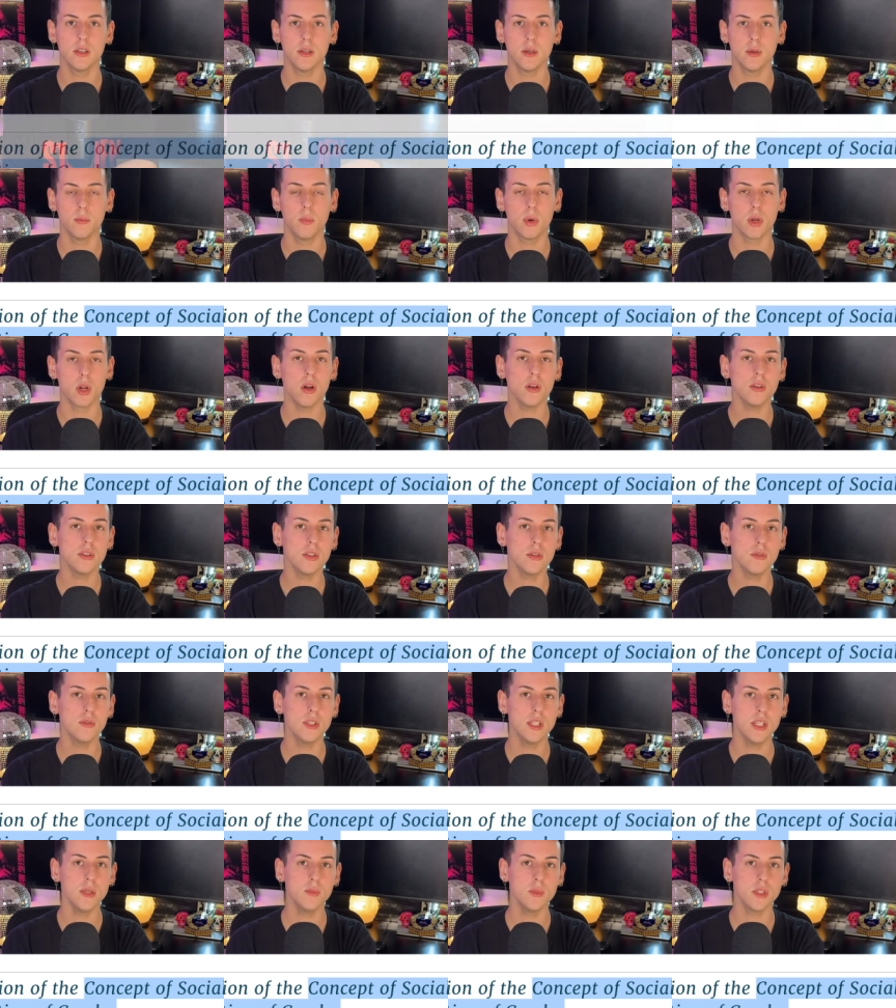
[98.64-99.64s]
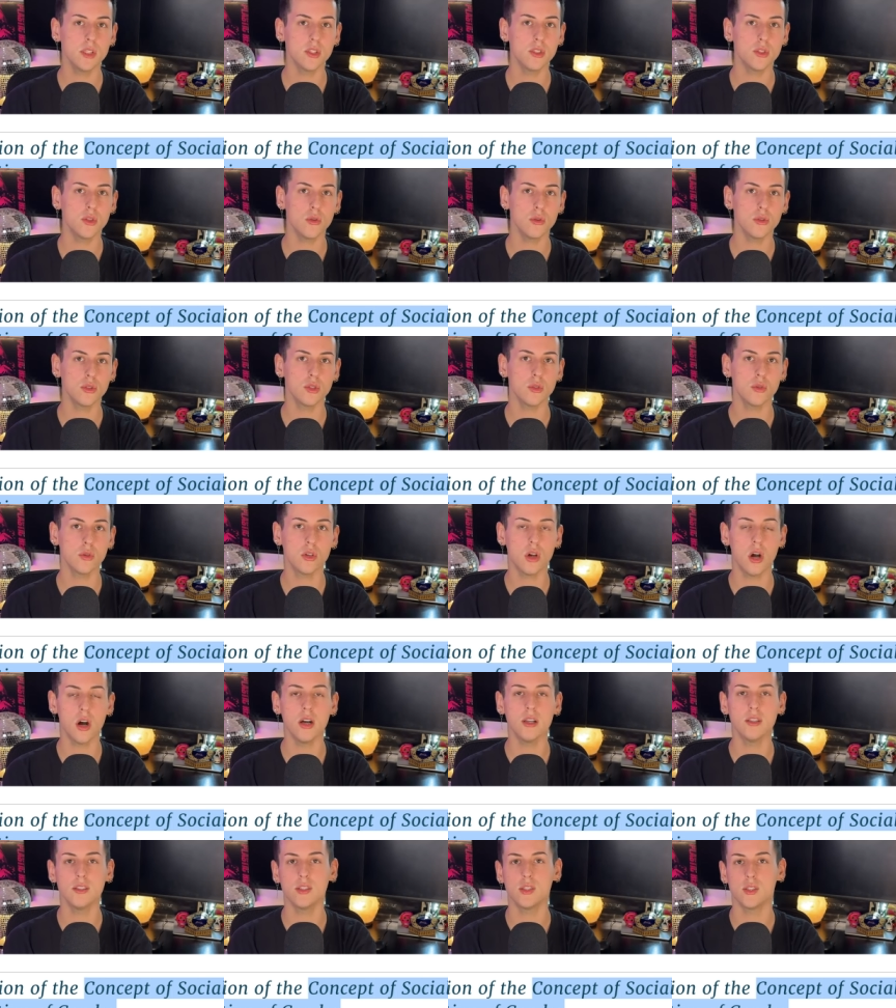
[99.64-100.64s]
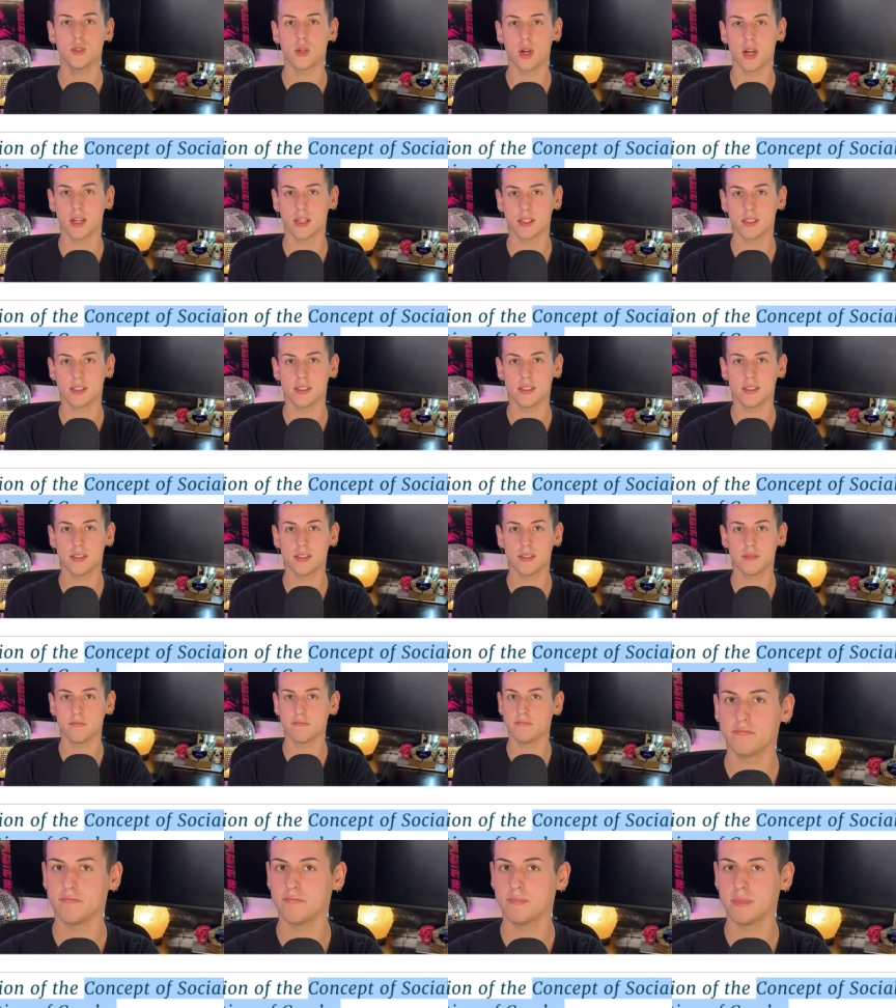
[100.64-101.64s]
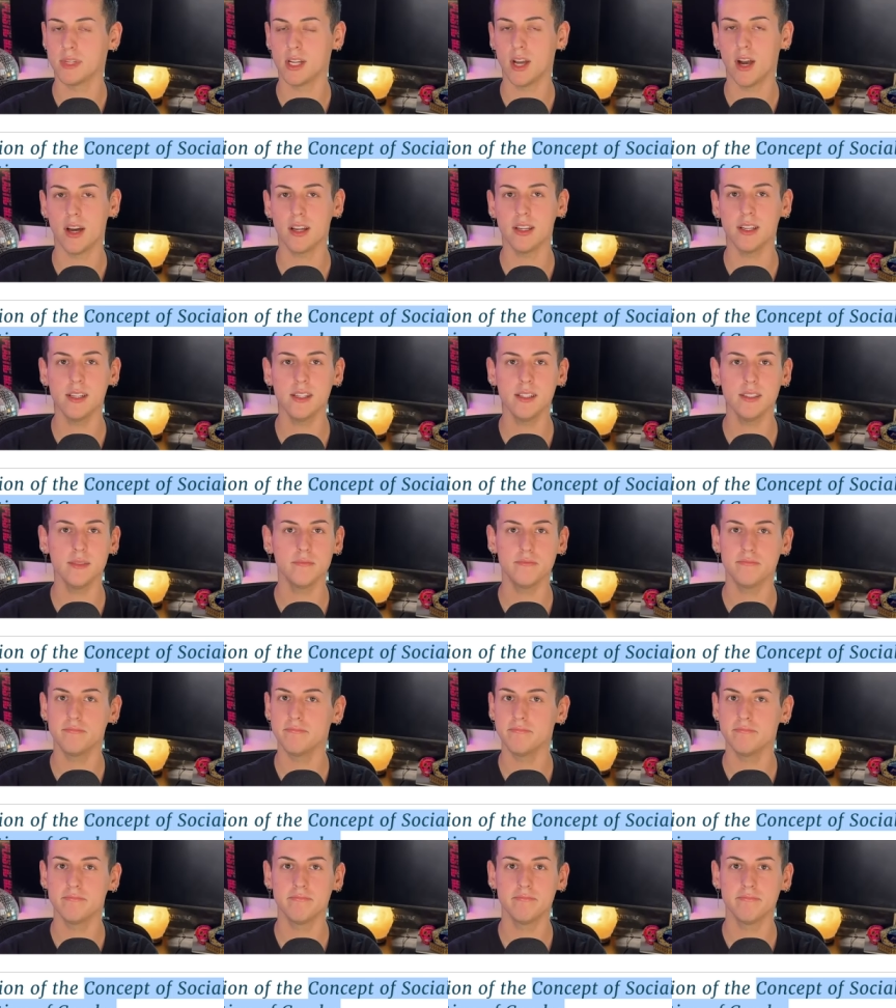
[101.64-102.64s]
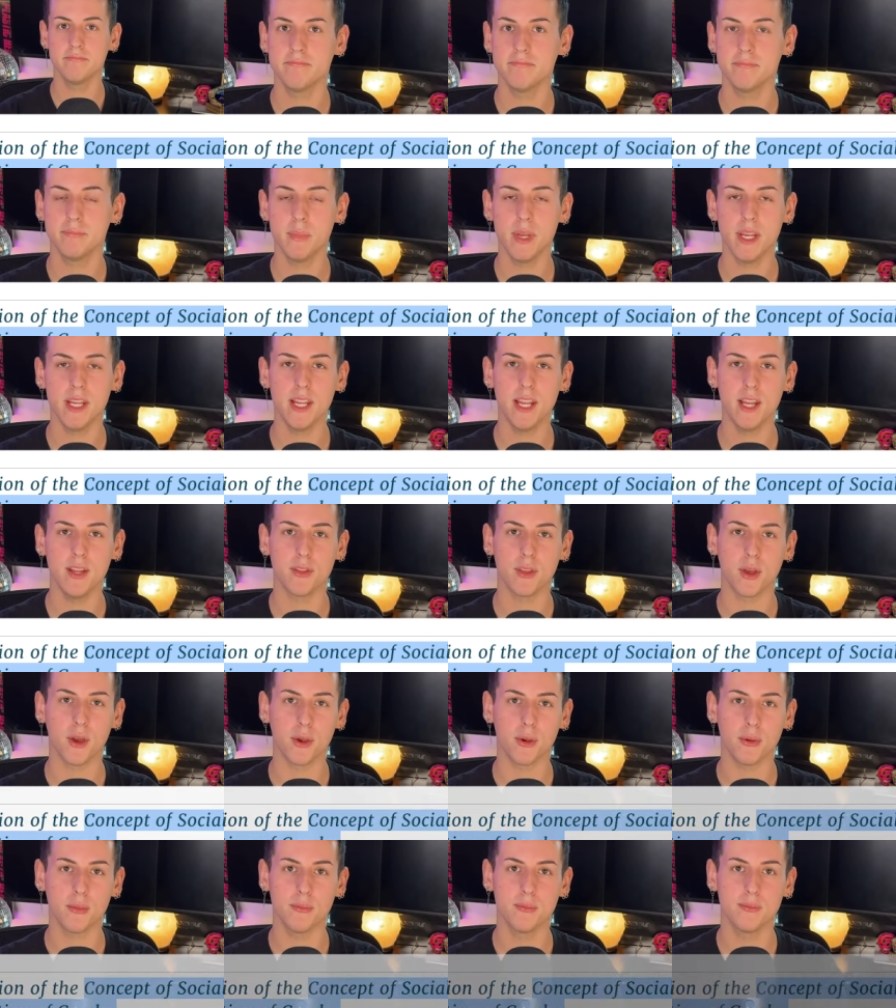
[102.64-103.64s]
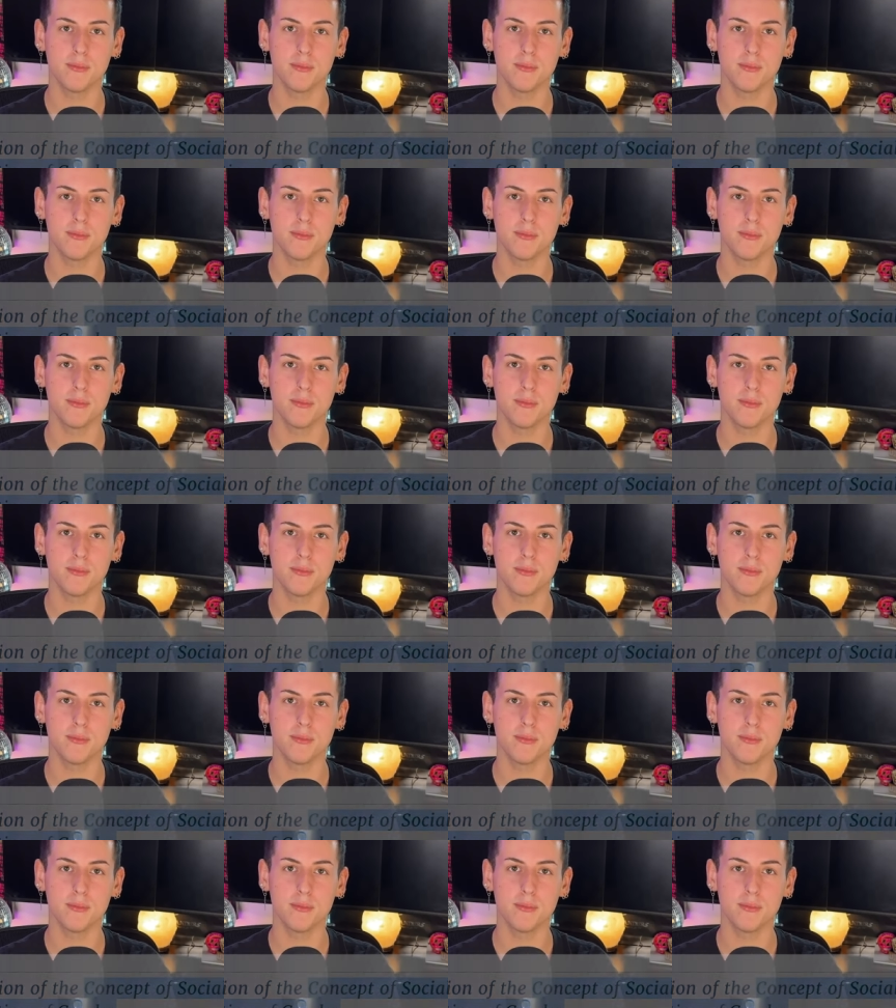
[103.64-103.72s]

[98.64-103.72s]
but also deemed a social construct. Got it? Me neither.